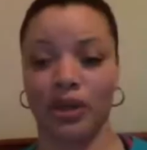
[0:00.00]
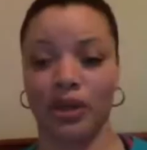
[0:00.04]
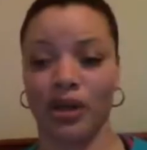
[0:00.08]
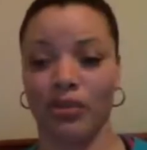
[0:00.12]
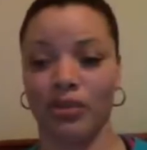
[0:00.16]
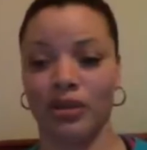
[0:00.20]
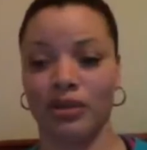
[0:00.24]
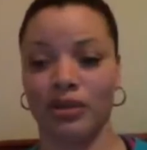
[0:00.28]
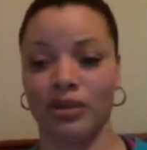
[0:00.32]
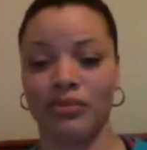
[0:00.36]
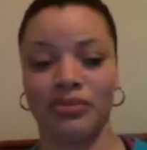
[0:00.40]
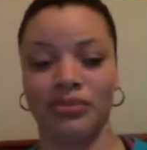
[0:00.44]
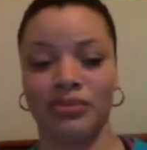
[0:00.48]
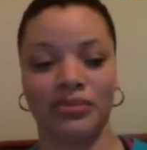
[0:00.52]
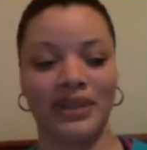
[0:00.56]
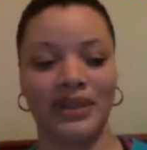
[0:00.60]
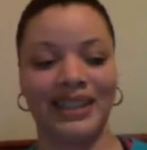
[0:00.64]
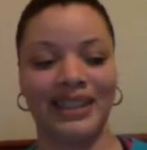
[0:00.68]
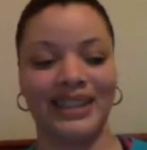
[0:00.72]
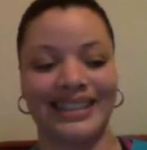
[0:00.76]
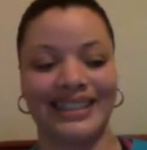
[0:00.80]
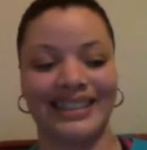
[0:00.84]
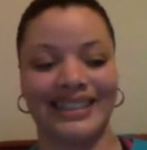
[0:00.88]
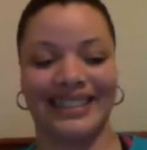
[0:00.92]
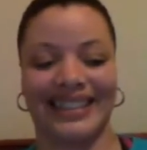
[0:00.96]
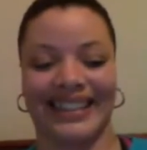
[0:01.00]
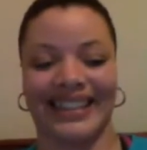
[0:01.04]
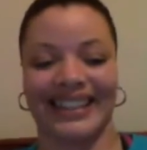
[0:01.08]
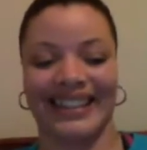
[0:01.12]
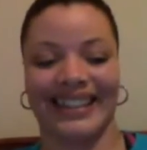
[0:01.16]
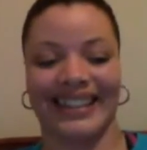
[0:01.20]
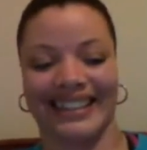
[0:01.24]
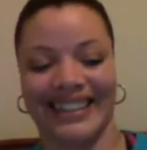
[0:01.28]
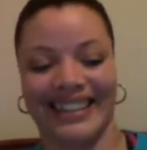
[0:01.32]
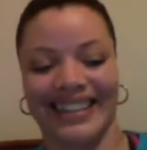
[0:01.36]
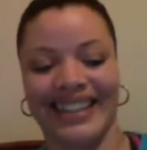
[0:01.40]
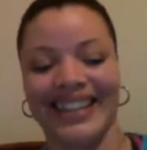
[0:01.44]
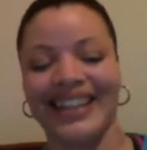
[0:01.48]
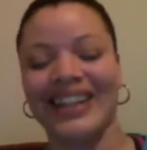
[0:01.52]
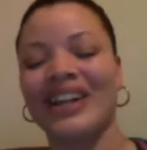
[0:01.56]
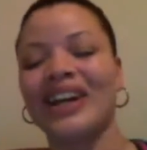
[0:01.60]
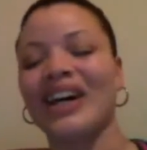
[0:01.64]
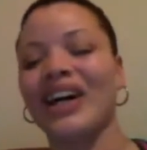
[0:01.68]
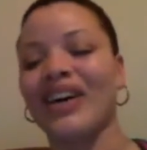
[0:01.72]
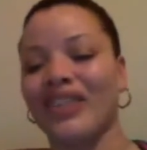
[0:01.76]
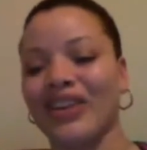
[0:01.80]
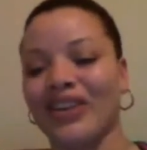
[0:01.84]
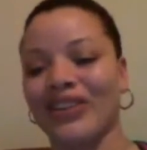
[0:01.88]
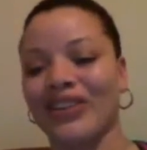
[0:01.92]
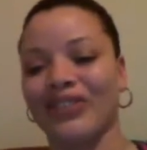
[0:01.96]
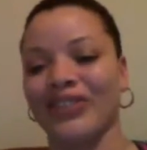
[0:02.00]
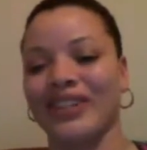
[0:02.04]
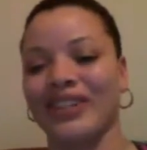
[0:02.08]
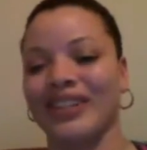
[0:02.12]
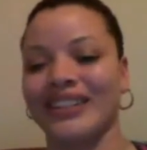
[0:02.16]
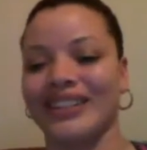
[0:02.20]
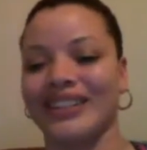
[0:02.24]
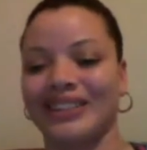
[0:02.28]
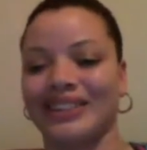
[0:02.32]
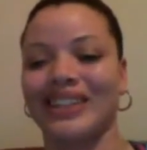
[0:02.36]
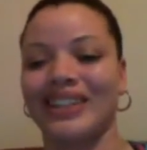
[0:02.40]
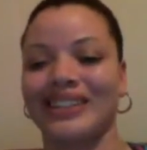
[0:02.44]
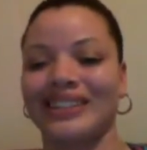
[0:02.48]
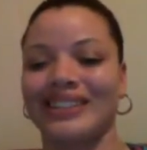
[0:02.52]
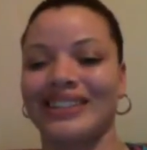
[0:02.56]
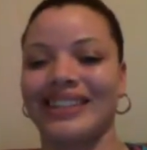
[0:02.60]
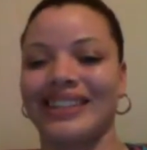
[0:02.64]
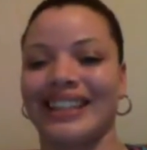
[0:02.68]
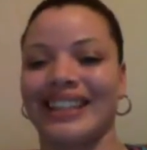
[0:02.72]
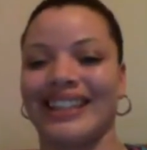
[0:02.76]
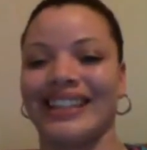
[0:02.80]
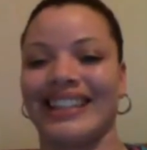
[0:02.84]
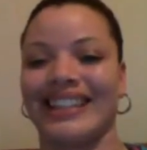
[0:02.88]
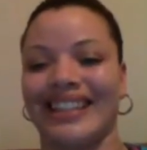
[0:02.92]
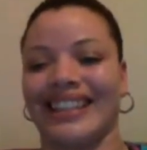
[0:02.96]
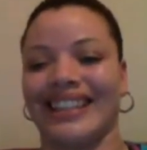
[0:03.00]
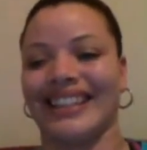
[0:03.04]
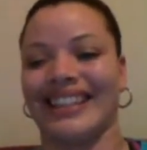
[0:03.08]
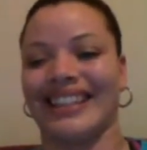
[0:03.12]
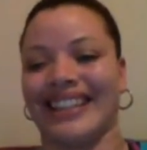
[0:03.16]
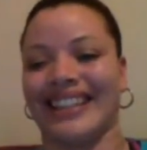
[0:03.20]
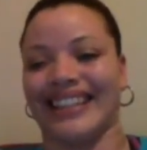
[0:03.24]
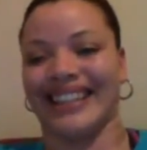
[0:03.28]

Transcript: problem? Are we finished or are you done?